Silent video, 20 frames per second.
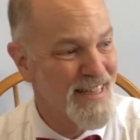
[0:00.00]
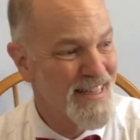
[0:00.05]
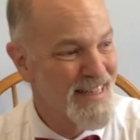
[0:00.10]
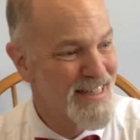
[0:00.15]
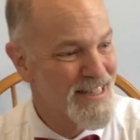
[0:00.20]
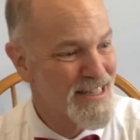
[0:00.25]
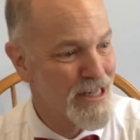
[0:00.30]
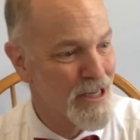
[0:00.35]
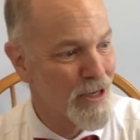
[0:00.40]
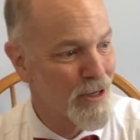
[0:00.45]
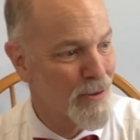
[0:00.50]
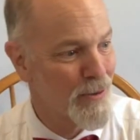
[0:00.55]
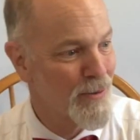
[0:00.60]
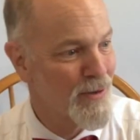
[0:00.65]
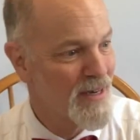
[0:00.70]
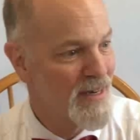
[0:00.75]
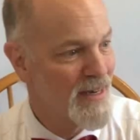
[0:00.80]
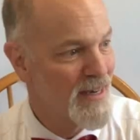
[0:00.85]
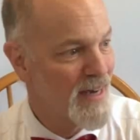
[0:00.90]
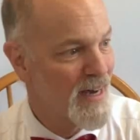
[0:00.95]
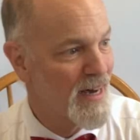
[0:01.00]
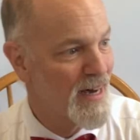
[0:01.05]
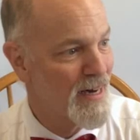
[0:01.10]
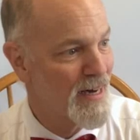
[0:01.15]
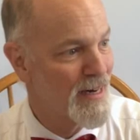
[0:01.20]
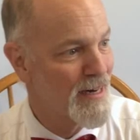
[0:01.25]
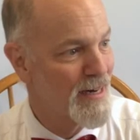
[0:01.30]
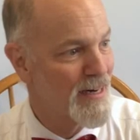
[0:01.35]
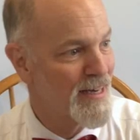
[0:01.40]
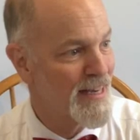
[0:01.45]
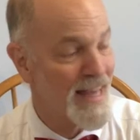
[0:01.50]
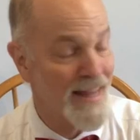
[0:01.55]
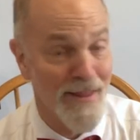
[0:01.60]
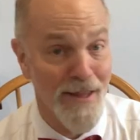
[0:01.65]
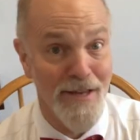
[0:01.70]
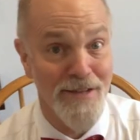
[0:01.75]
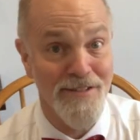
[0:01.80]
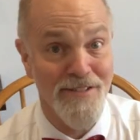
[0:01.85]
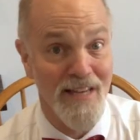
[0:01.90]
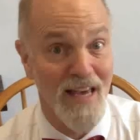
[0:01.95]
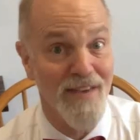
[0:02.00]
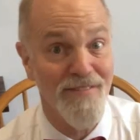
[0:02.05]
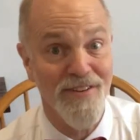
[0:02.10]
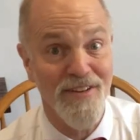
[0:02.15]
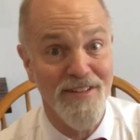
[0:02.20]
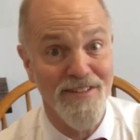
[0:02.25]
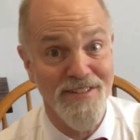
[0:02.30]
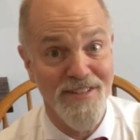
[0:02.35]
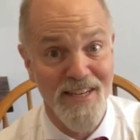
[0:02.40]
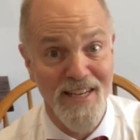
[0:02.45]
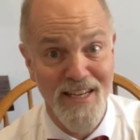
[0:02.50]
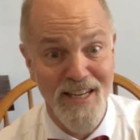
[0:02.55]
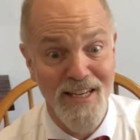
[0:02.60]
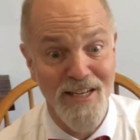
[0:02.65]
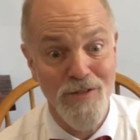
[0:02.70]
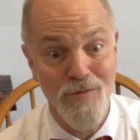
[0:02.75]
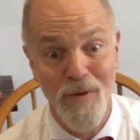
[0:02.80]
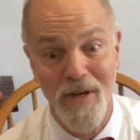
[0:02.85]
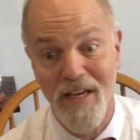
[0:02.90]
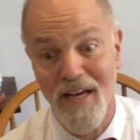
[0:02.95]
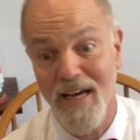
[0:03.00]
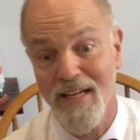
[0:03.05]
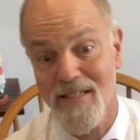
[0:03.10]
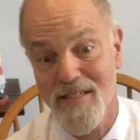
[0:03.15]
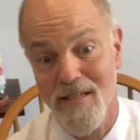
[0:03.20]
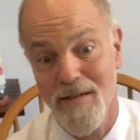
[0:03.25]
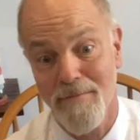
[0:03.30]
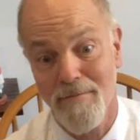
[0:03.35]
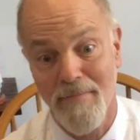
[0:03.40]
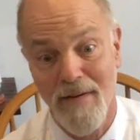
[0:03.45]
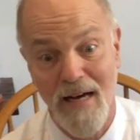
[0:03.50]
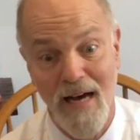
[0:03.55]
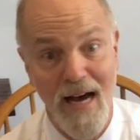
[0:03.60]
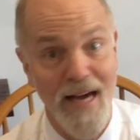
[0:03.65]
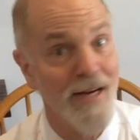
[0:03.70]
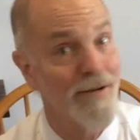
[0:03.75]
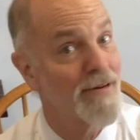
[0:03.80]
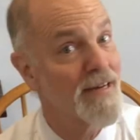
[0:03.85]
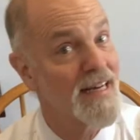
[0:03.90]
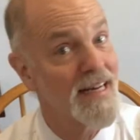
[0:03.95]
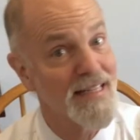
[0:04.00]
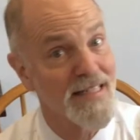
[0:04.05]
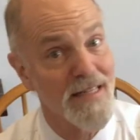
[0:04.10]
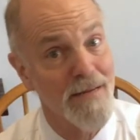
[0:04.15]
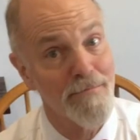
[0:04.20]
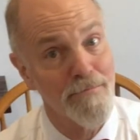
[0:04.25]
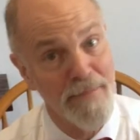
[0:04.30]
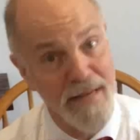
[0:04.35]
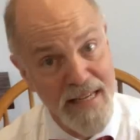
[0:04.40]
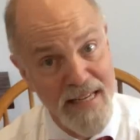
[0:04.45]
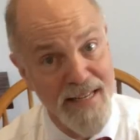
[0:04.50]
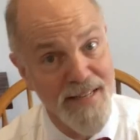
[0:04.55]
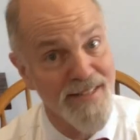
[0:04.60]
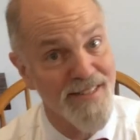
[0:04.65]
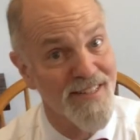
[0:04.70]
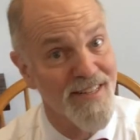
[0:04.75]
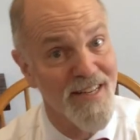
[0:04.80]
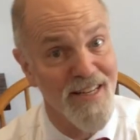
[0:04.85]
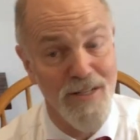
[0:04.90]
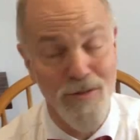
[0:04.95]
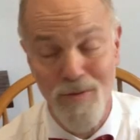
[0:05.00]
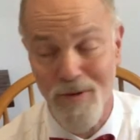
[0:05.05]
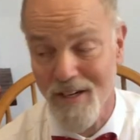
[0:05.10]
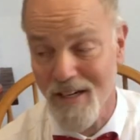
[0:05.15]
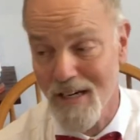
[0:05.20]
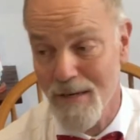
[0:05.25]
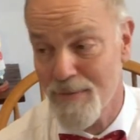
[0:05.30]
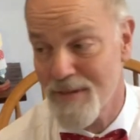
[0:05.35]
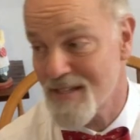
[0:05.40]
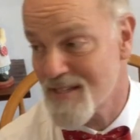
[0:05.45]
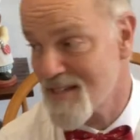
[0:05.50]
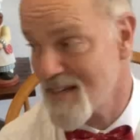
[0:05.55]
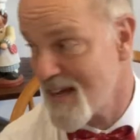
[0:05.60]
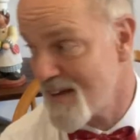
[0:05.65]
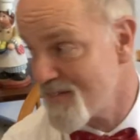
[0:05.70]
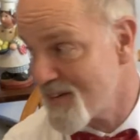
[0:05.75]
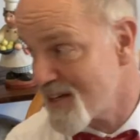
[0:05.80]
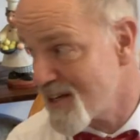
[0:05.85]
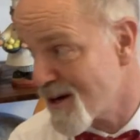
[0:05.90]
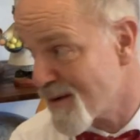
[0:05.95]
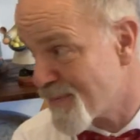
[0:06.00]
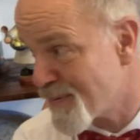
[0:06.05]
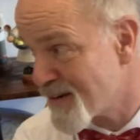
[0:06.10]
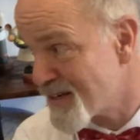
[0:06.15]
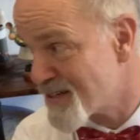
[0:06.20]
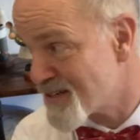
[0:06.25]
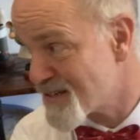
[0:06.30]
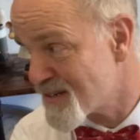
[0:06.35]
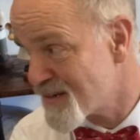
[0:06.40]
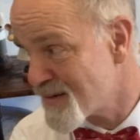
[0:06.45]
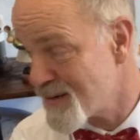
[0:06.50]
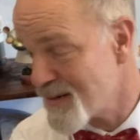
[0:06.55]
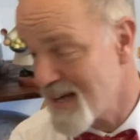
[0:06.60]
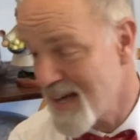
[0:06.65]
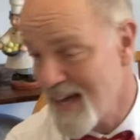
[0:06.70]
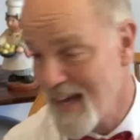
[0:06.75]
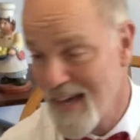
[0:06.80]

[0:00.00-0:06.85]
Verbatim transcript: So uh, and then saving seeds. We got some, uh, I know we got some bean seeds we're going to be saving here pretty soon.